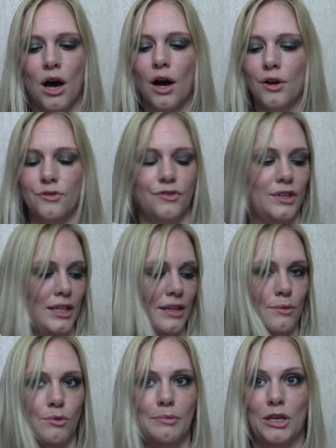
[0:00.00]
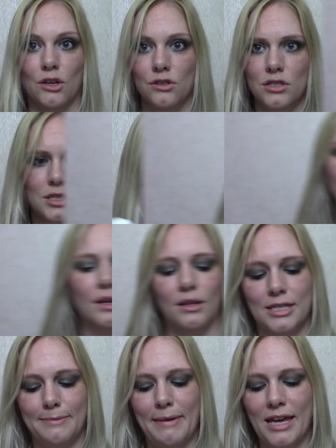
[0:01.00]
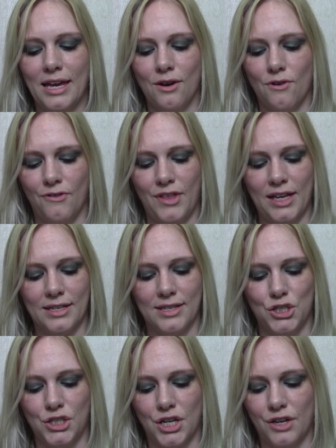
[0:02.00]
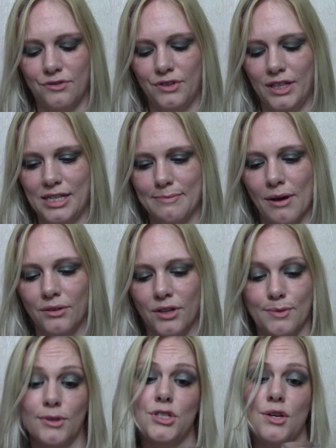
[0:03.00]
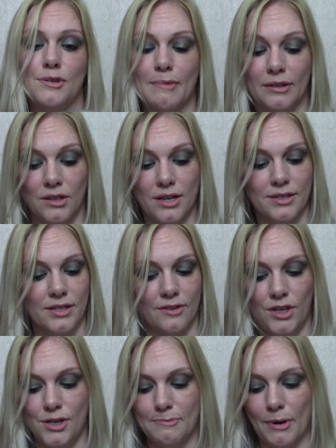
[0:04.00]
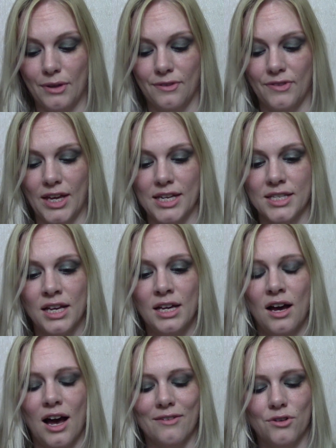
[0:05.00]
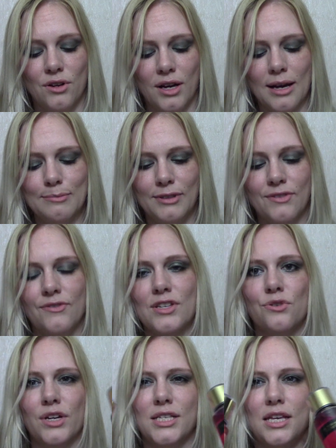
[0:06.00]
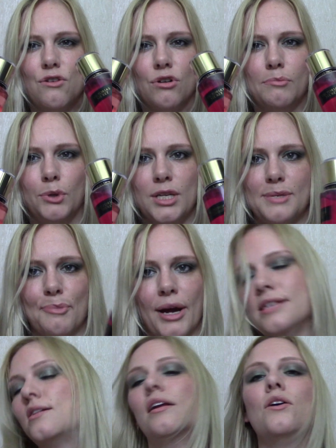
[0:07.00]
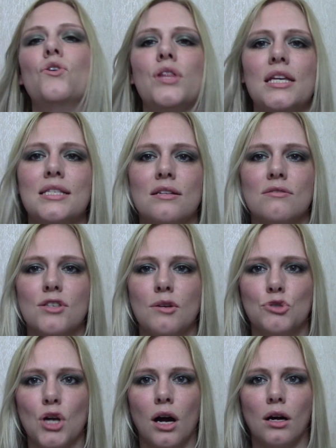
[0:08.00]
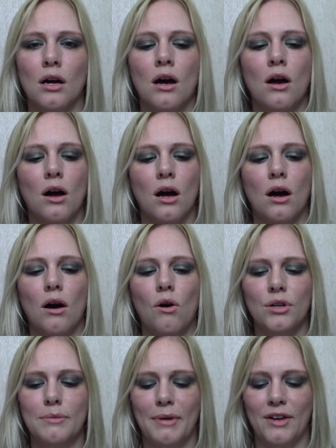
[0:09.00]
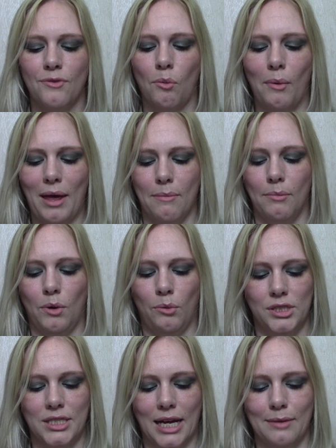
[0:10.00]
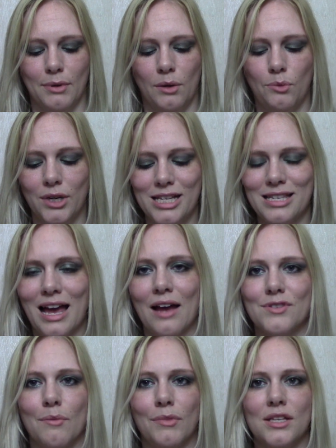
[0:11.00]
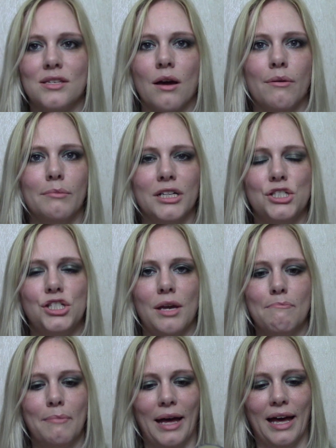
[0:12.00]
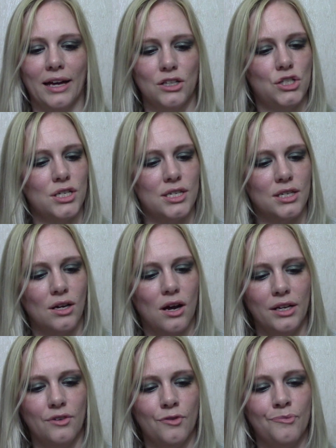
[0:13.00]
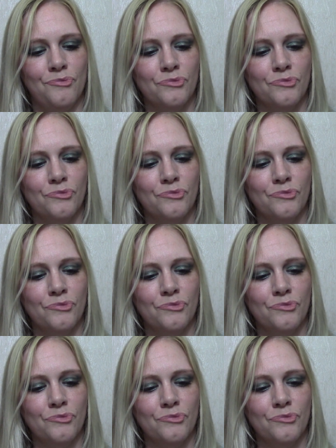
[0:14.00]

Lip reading: hopefully they will be good. Speaking of things that should hopefully smell nice, well, do smell nice because I've used both of these. I got a couple of the Victoria's Secret body sprays, and I got these in Superdrug on a bit of a whim one day, but I wanted to have something to go in my gym bag just to kind of,